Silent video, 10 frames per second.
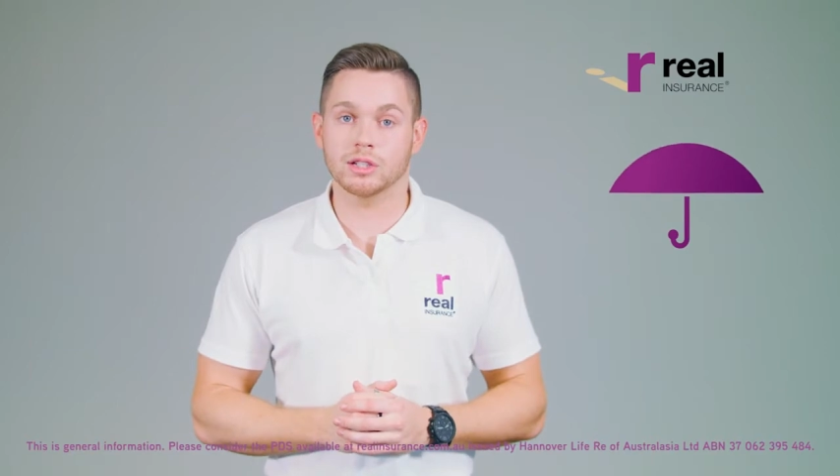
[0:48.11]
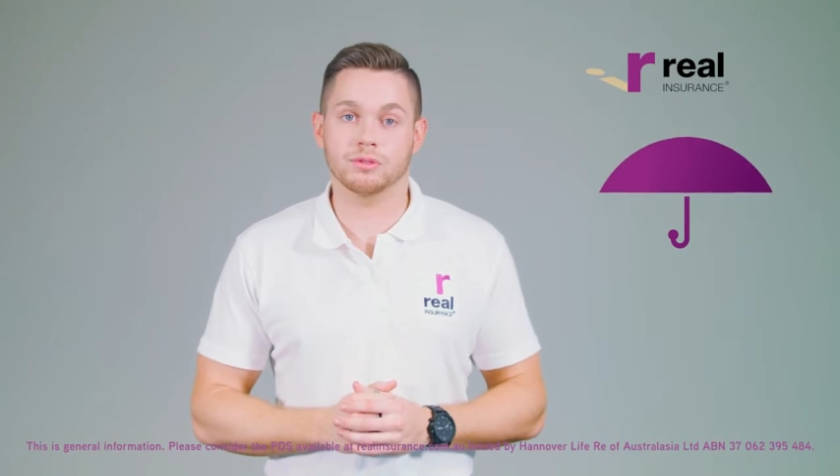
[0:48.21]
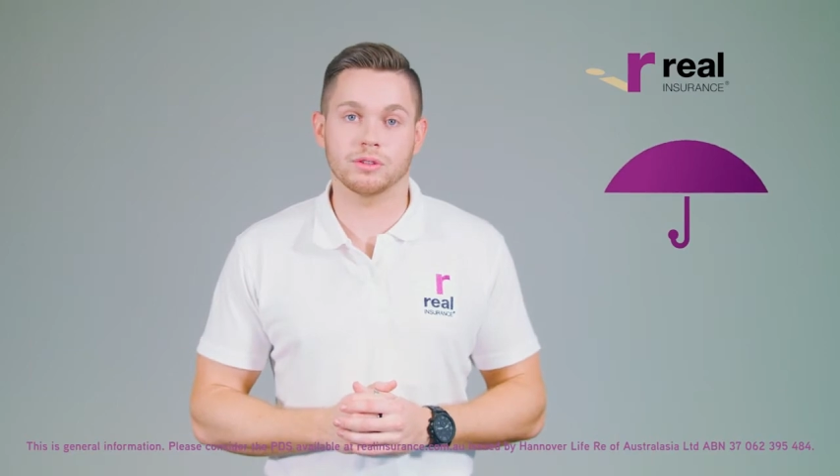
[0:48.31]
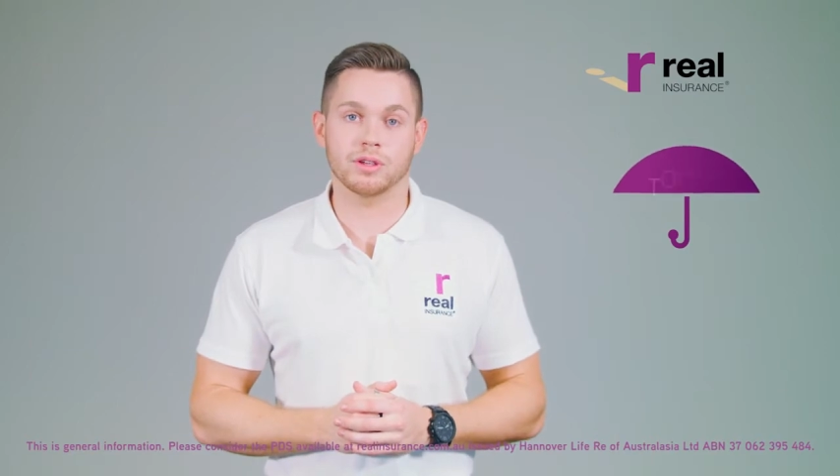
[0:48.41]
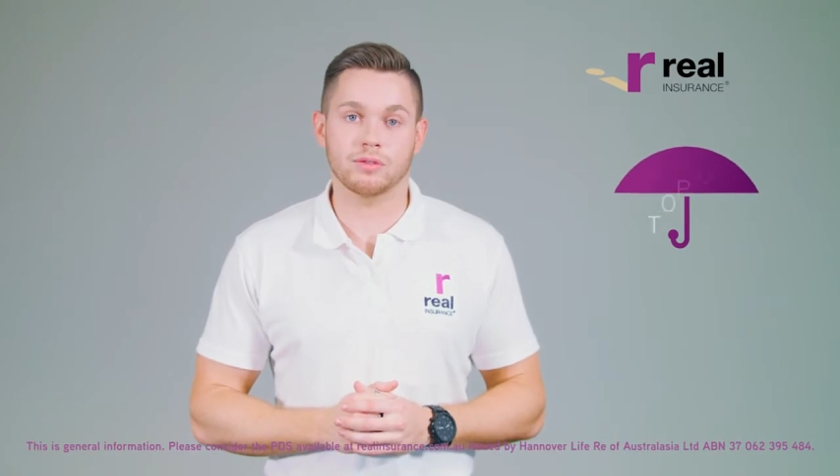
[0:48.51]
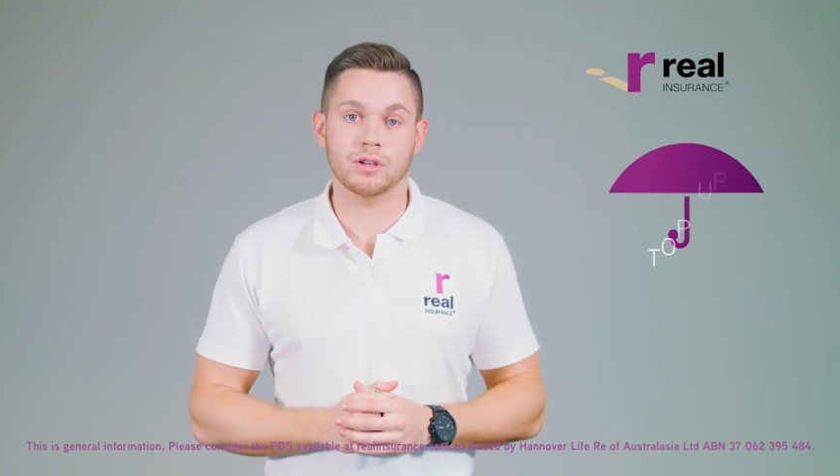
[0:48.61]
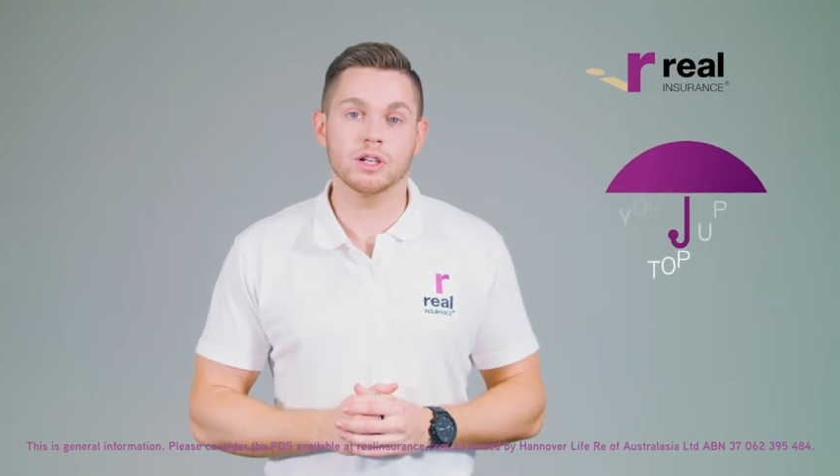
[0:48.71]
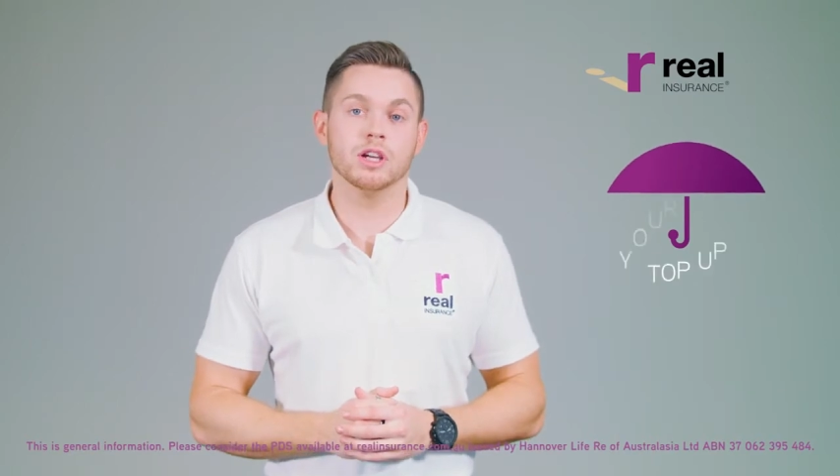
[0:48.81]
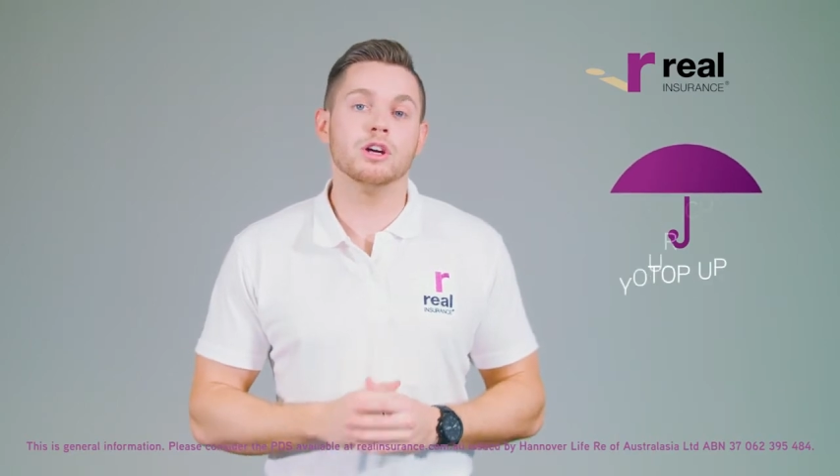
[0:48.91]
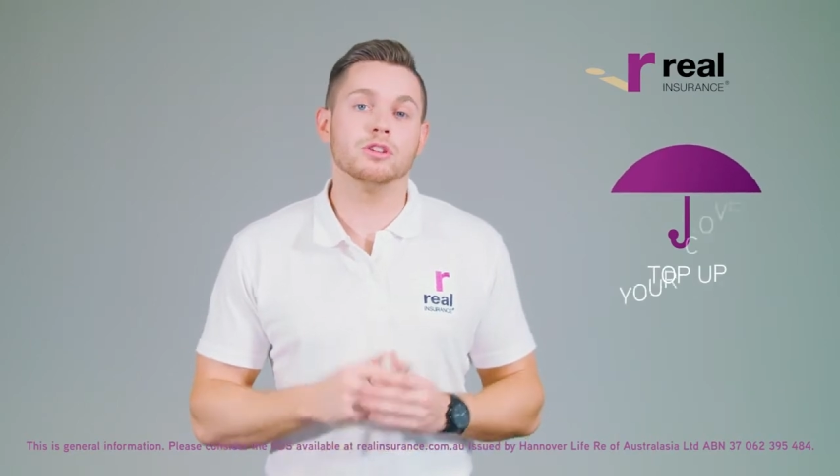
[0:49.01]
level of cover
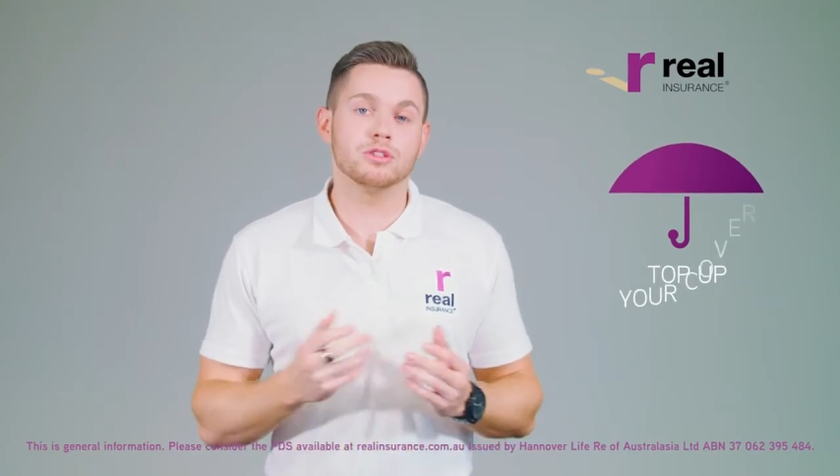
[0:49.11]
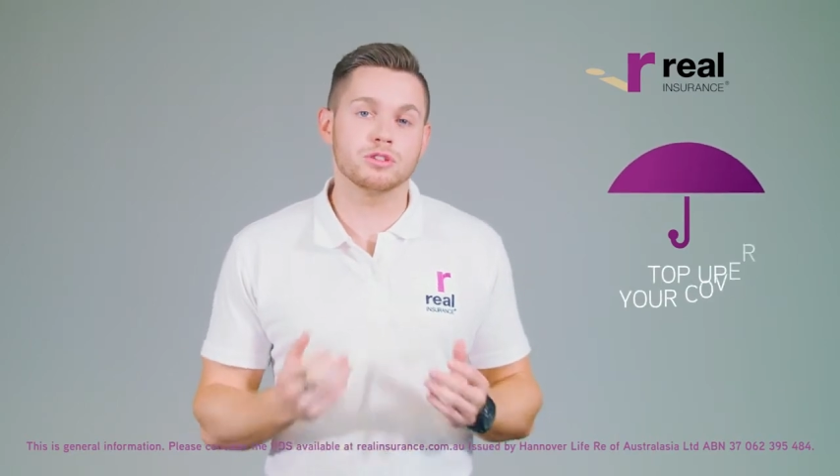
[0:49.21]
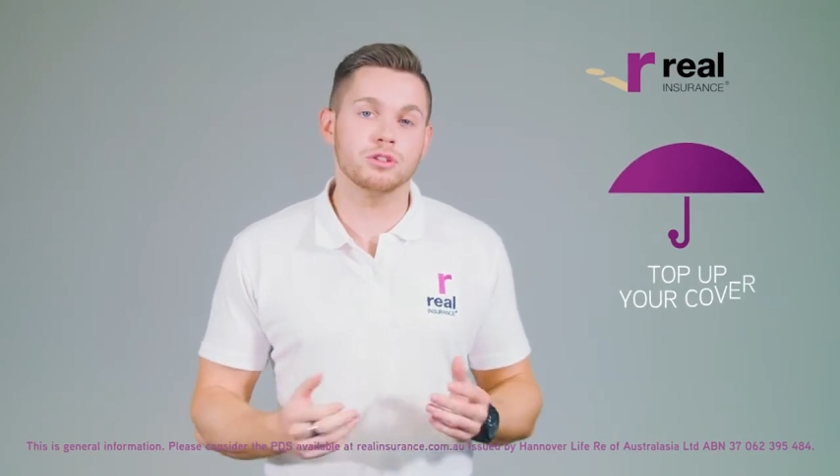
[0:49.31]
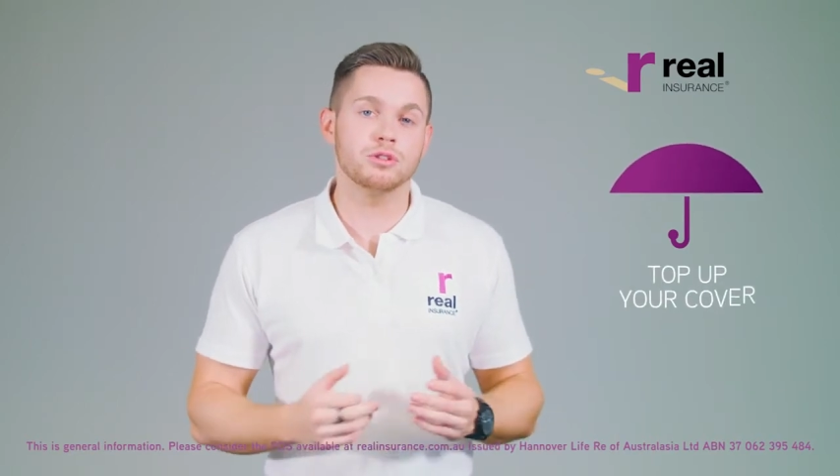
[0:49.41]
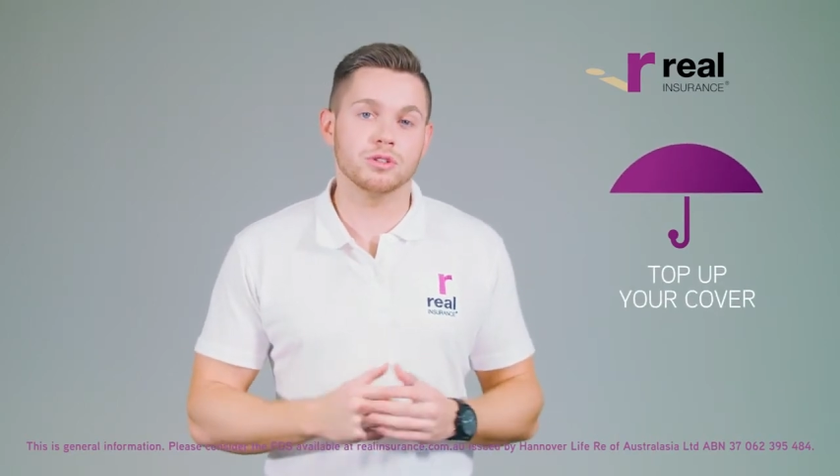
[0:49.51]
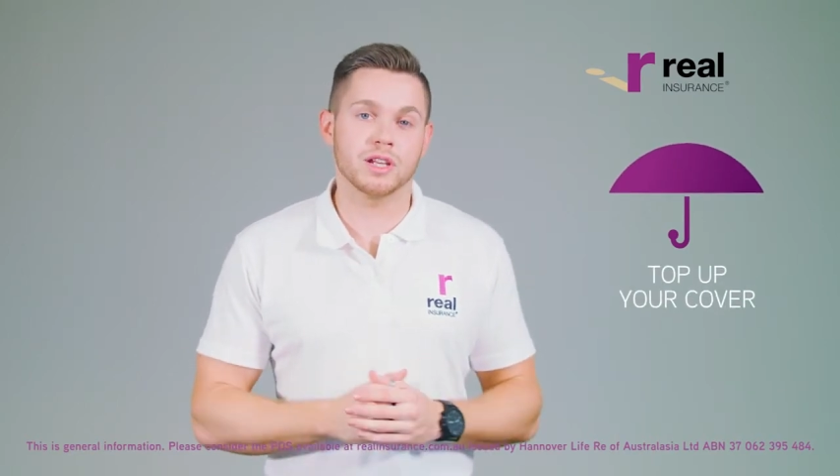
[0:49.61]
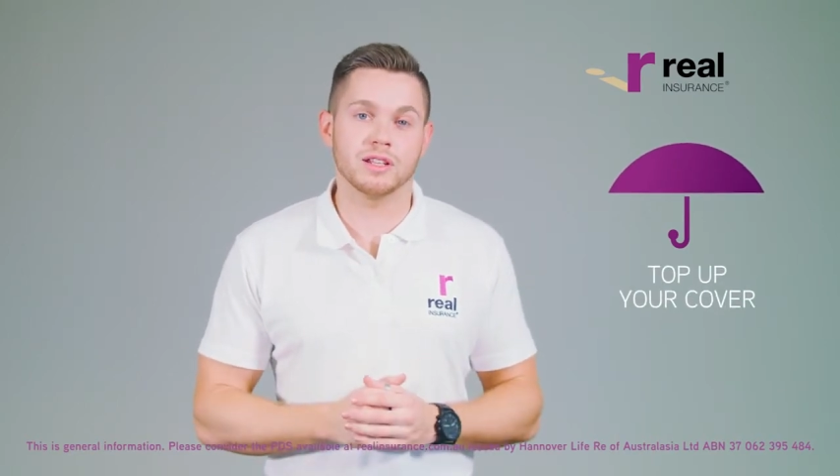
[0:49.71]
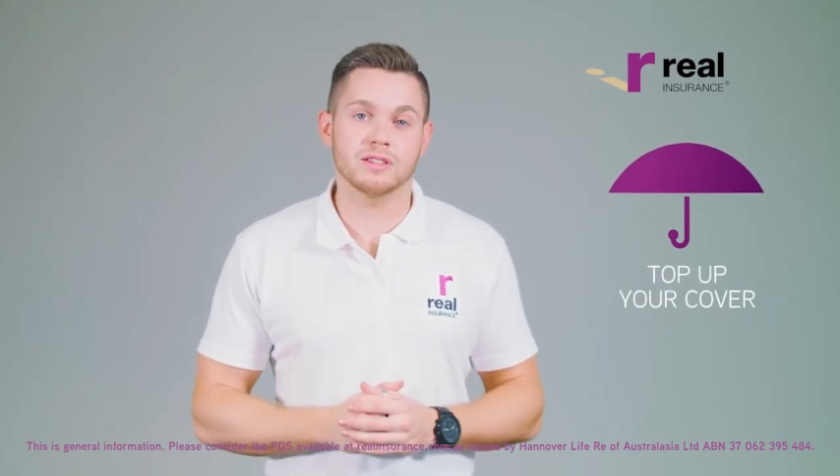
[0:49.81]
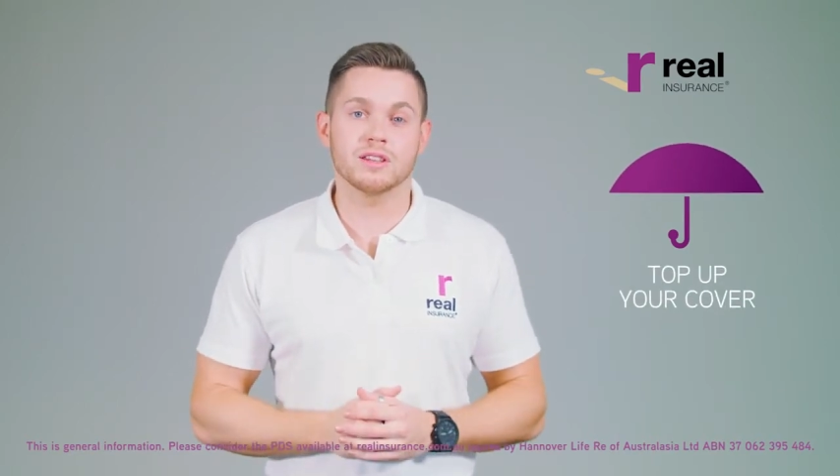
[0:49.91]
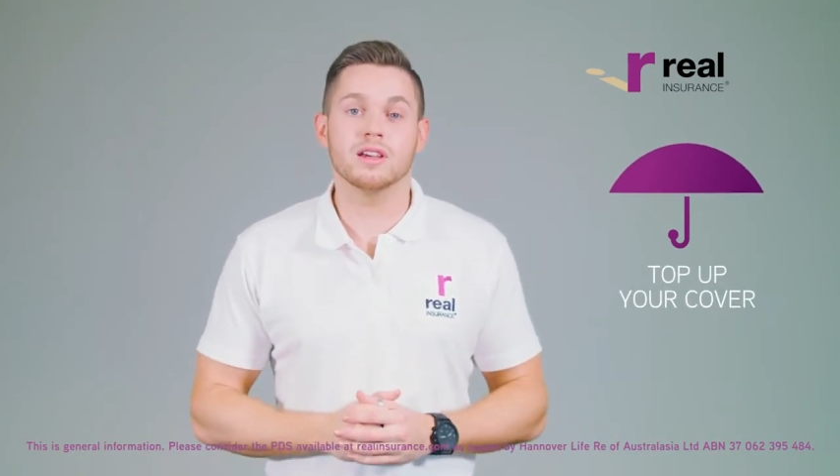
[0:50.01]
to suit your
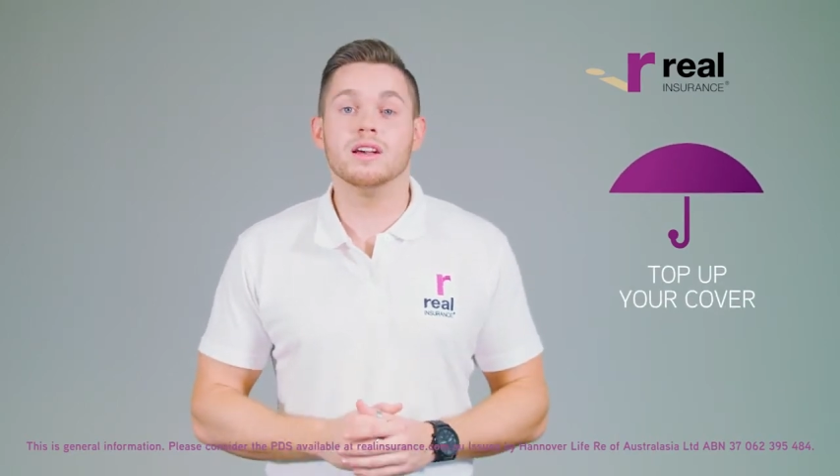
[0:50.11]
needs,